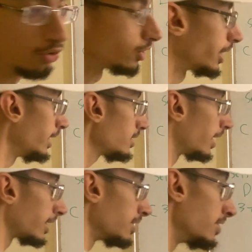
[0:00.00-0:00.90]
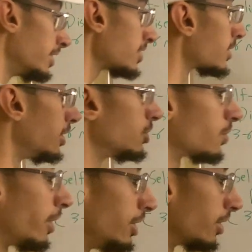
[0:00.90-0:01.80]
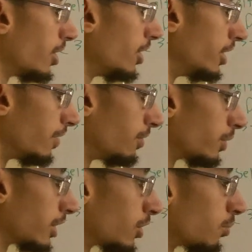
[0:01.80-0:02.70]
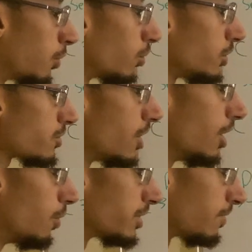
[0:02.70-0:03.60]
okay? Like in this lesion right here. You have irregular borders with a